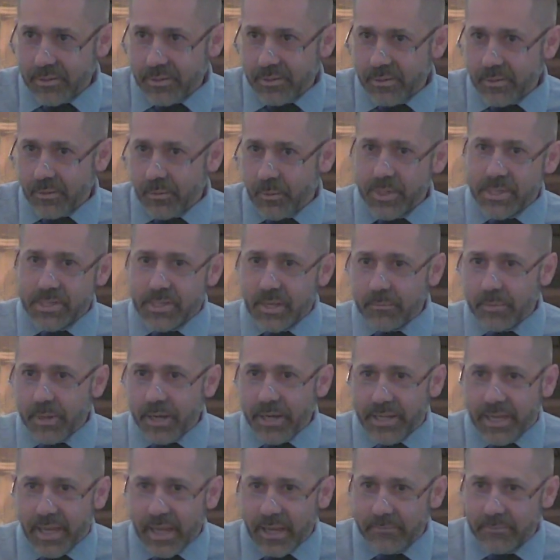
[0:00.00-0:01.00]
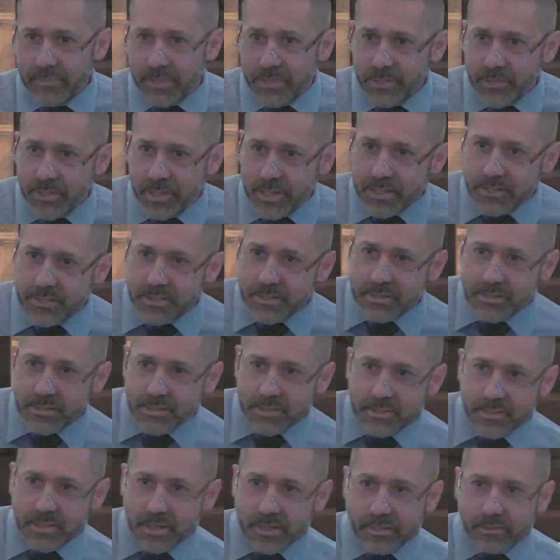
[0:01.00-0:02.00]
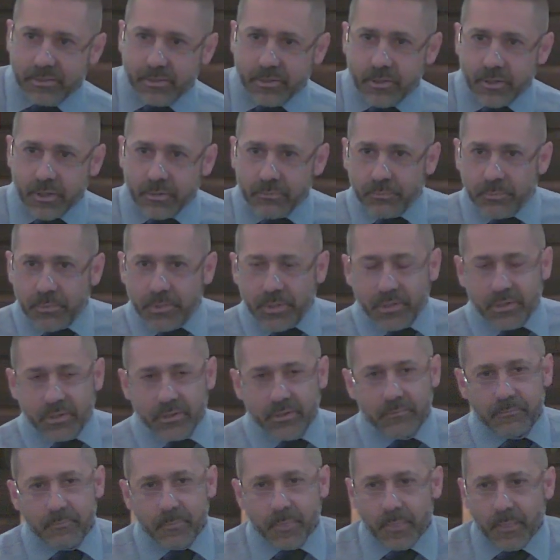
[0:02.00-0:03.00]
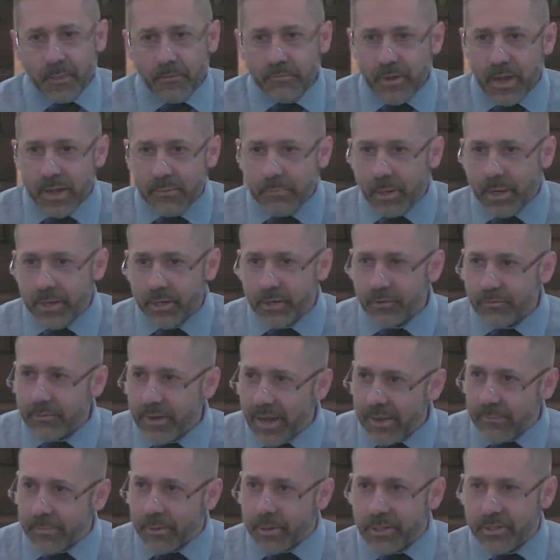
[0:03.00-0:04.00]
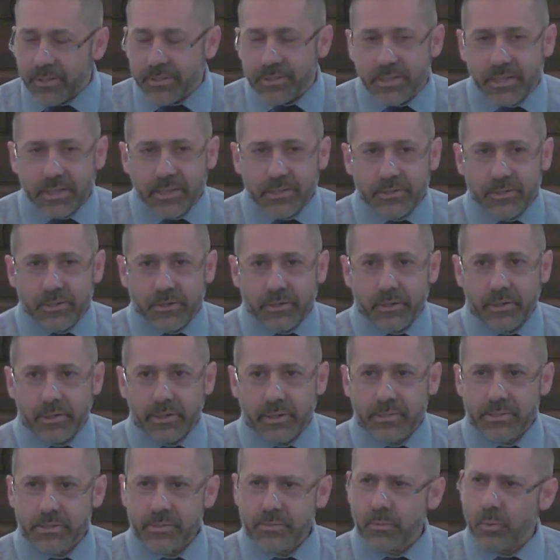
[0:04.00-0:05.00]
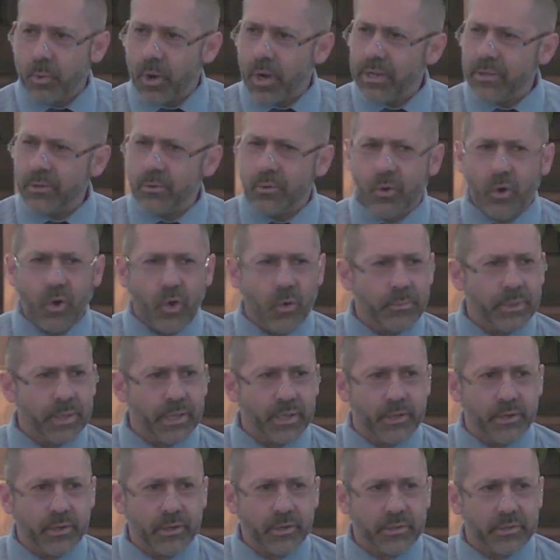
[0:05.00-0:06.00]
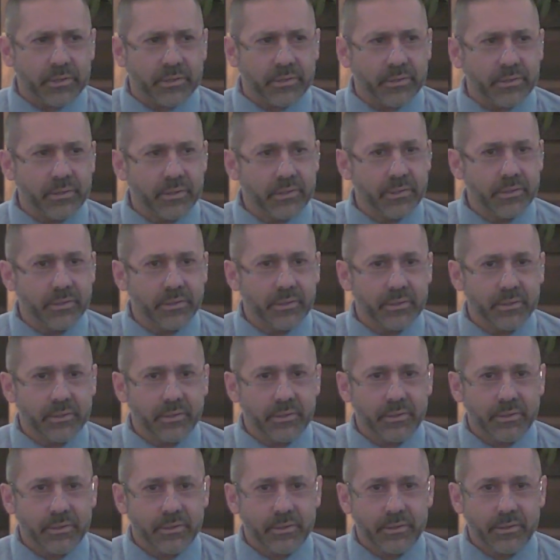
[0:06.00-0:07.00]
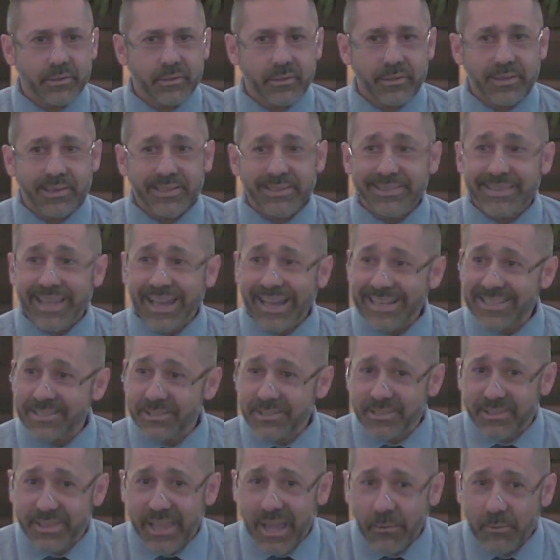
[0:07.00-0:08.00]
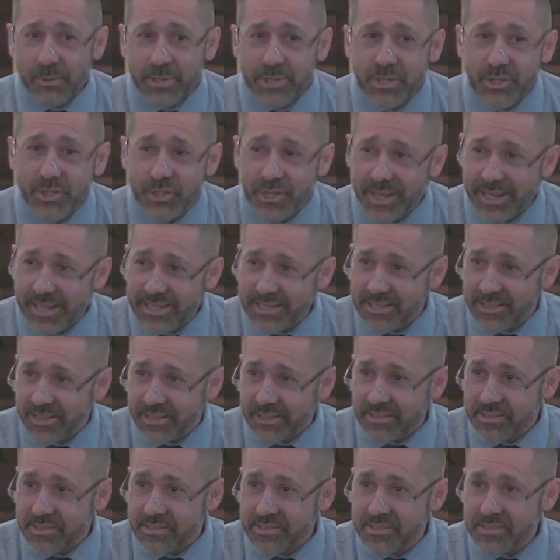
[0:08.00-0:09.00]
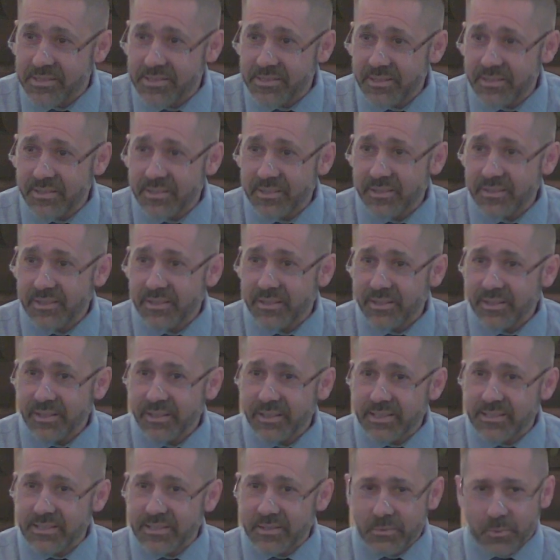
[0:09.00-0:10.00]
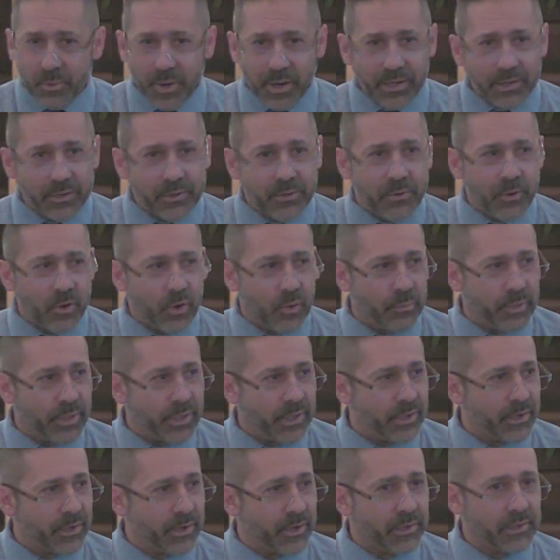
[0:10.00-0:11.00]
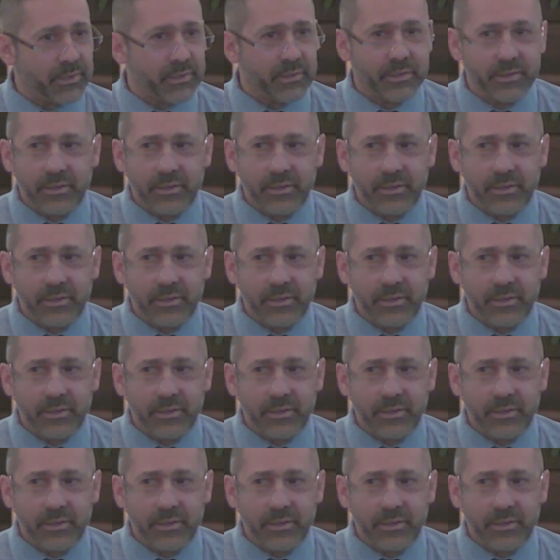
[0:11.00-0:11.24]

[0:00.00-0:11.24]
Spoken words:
When somebody came to Jesus and said, good rabbi, good teacher, he says, "Why do you call me good?" That was Jesus. He says, "Why do you call me good?